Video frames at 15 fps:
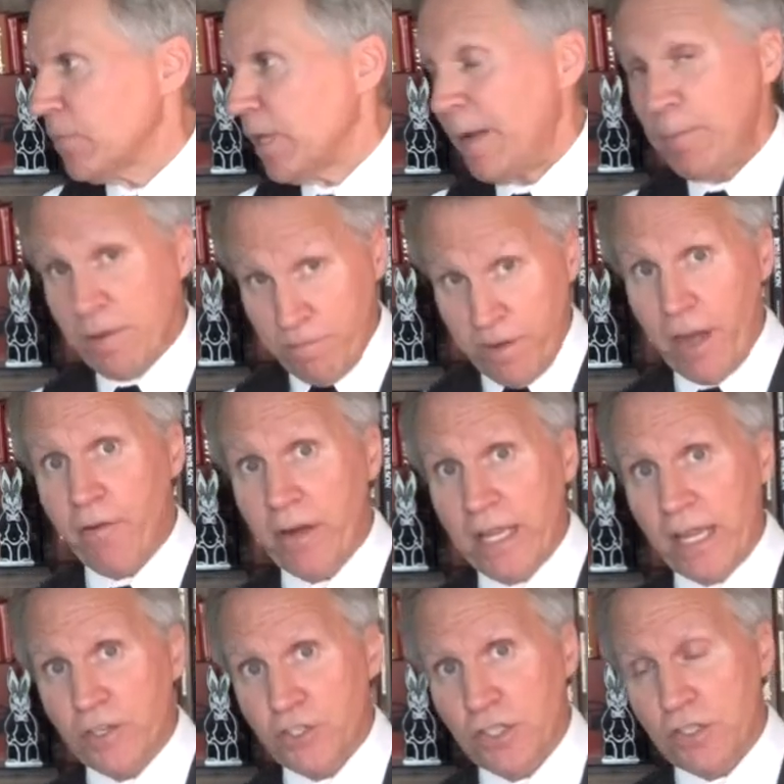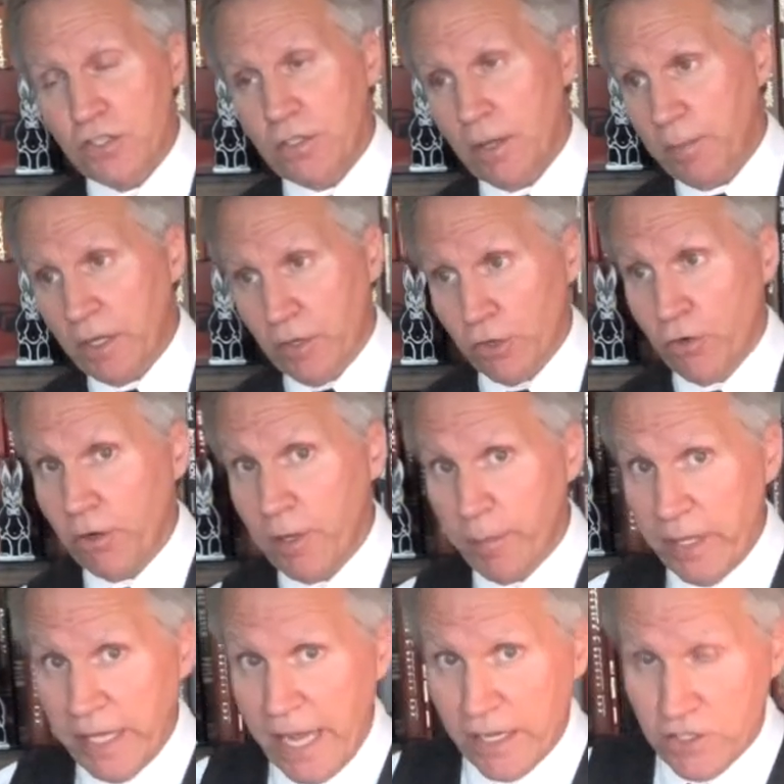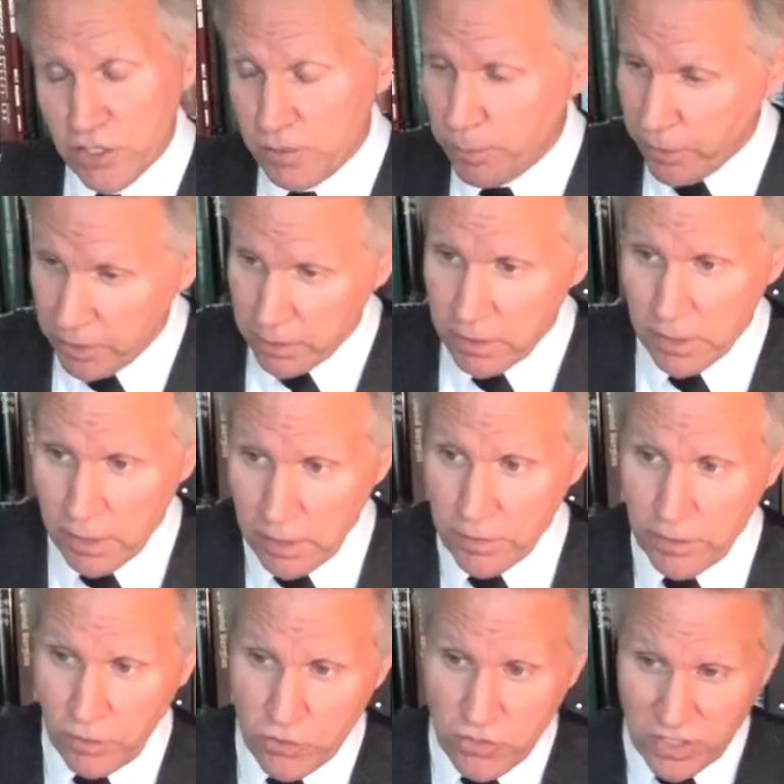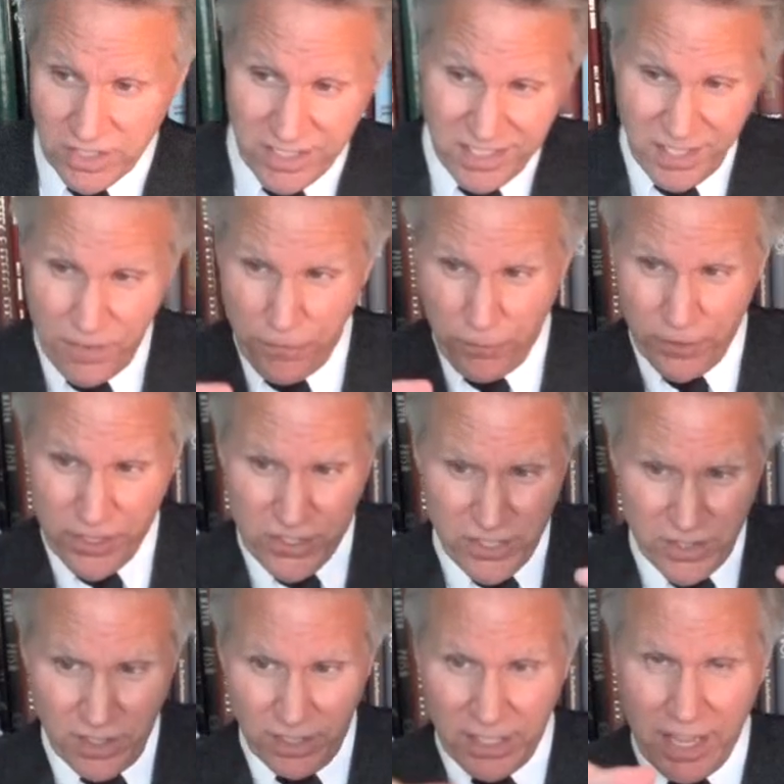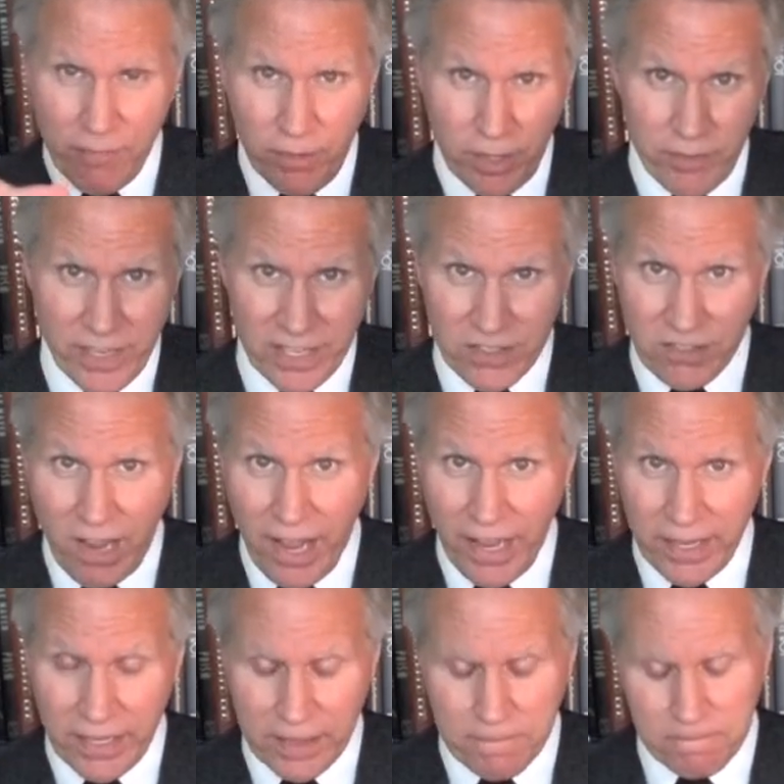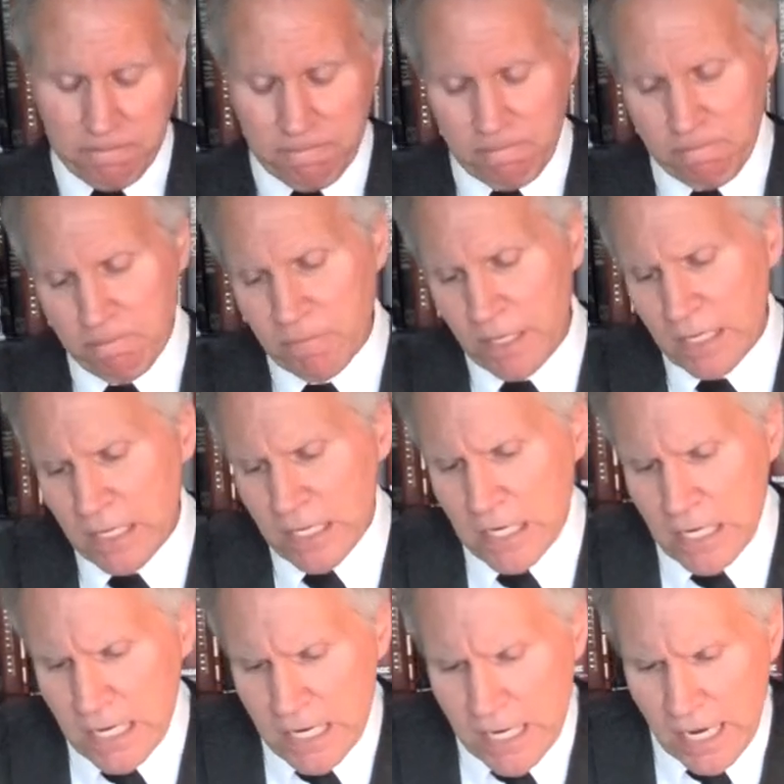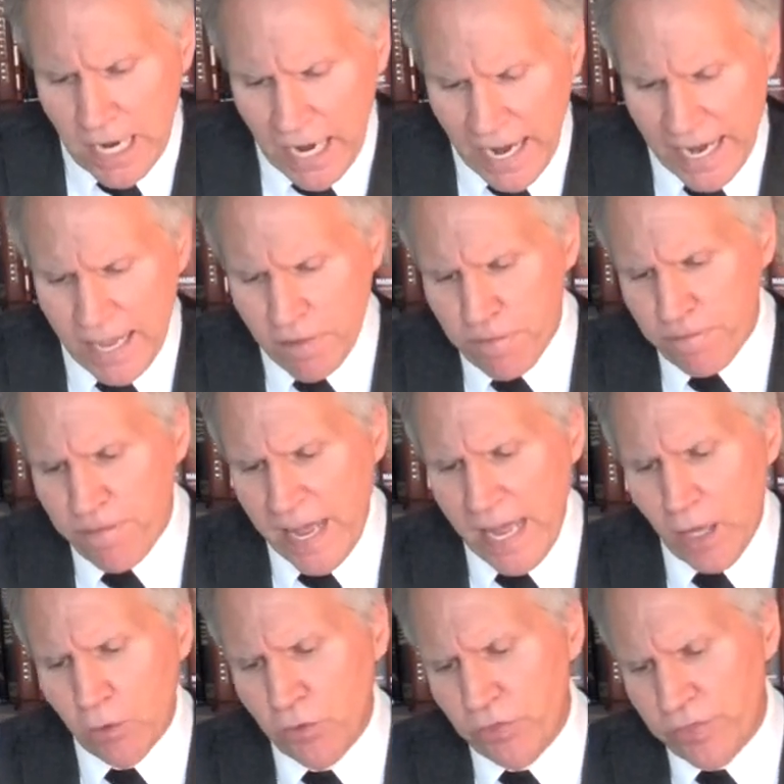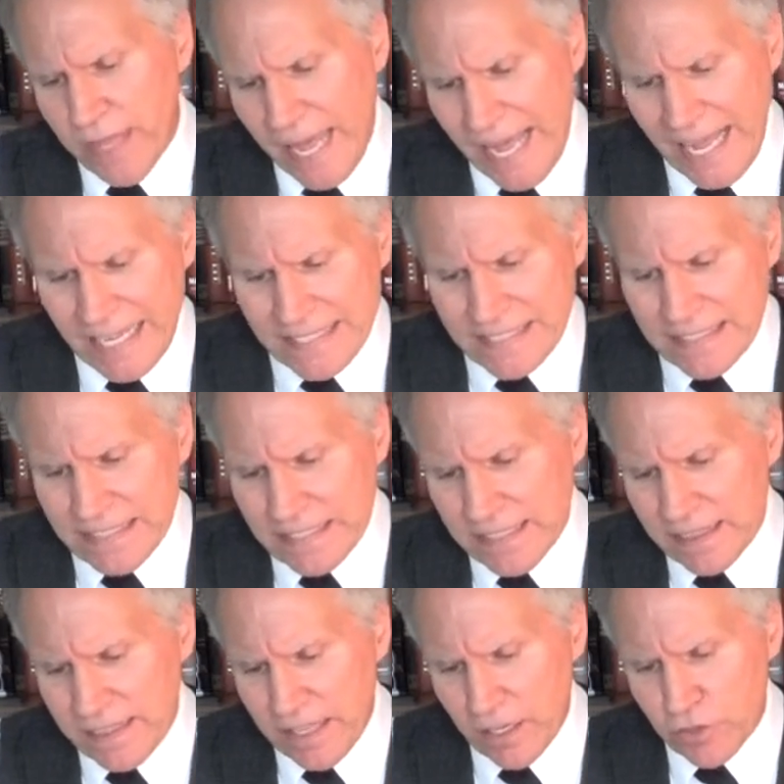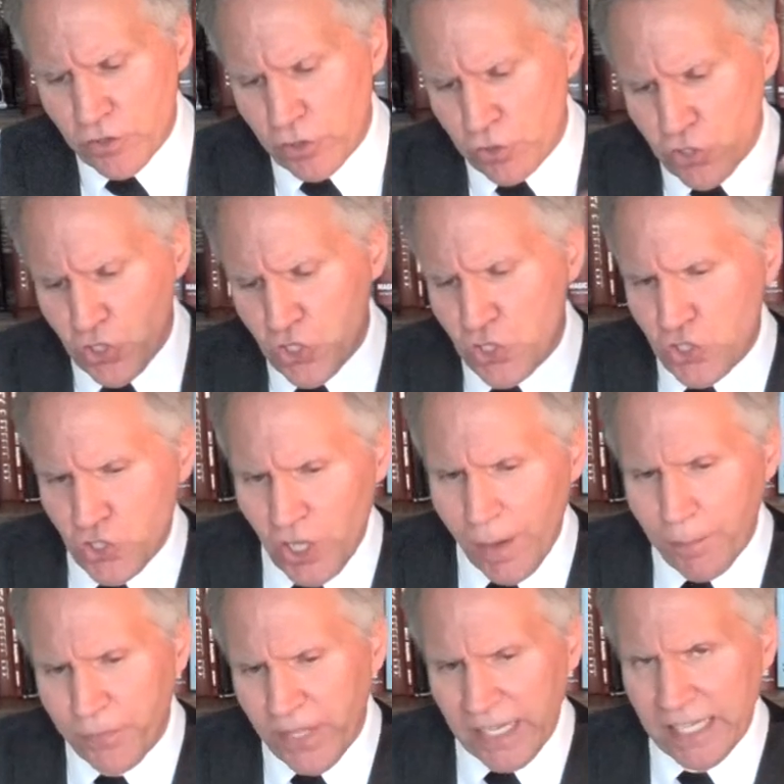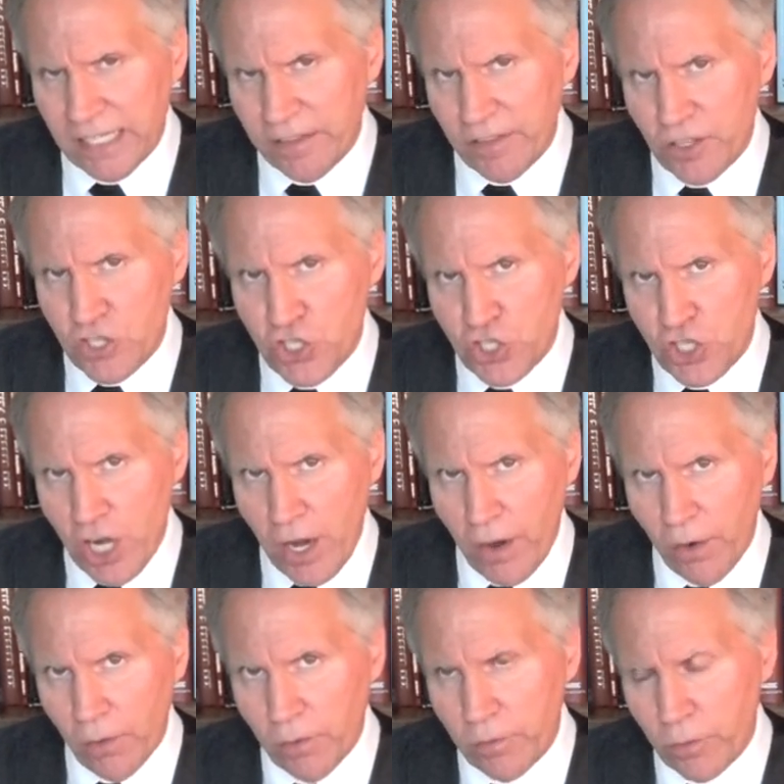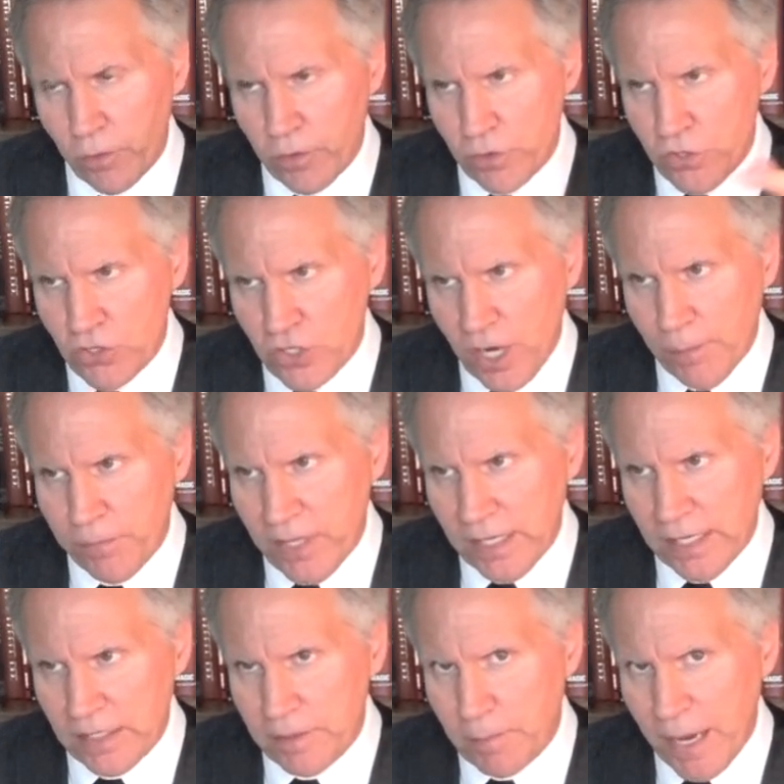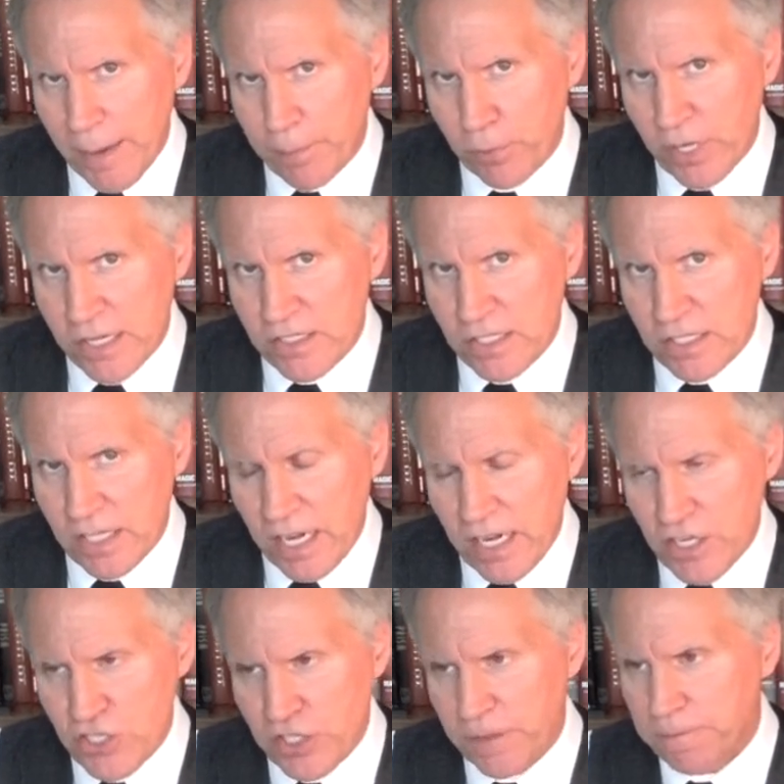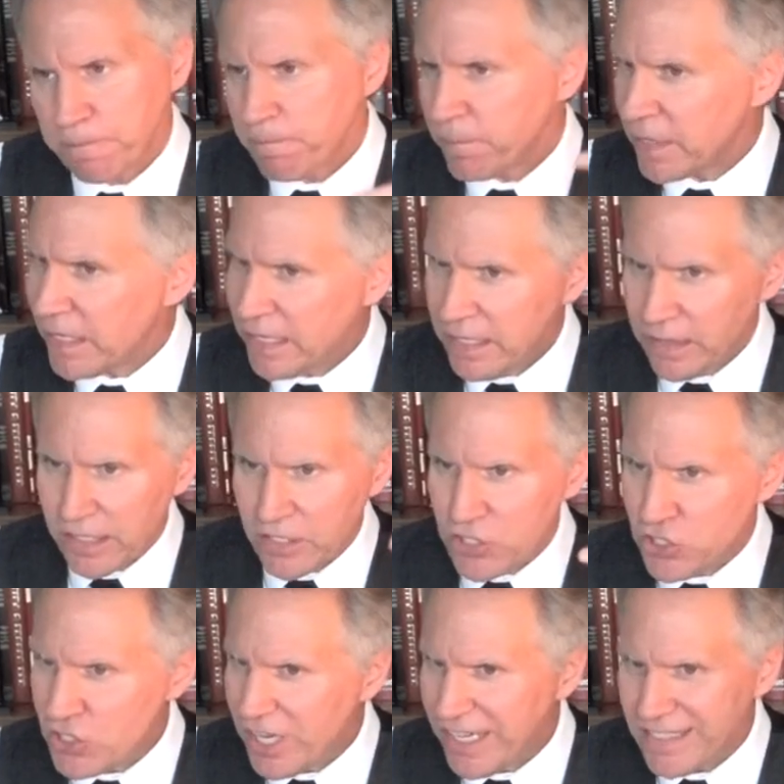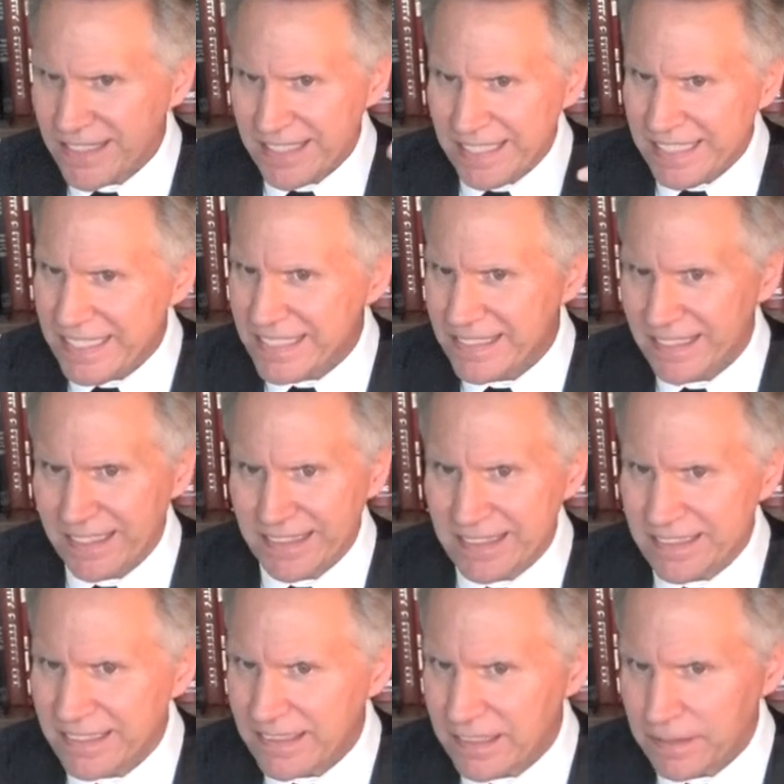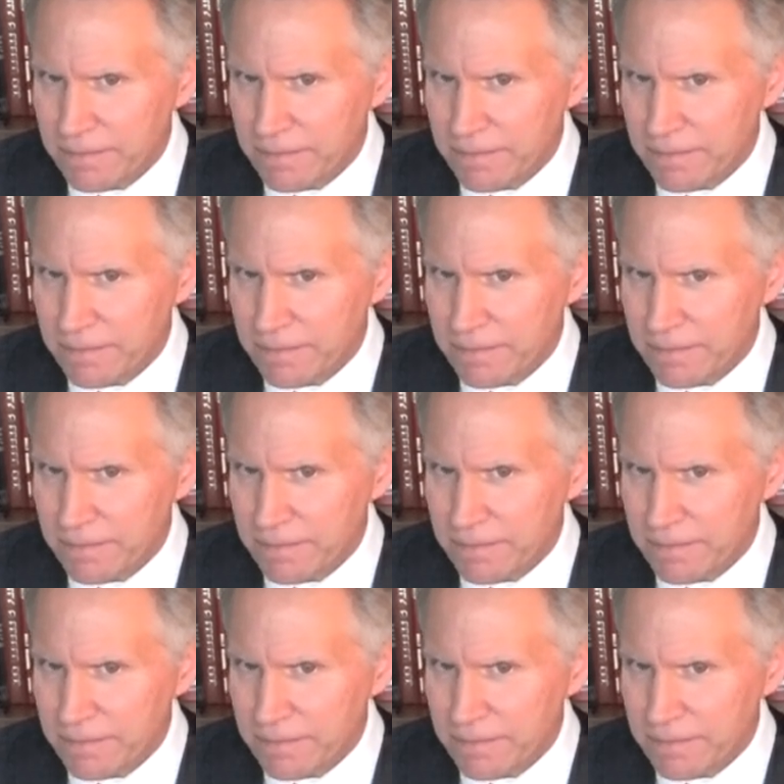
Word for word: I mean, very anxious. I mean, you're going to be anxious, but there's a difference in the level of anxiety. I have found that there's something in the show, or there's something in my presentation that just isn't,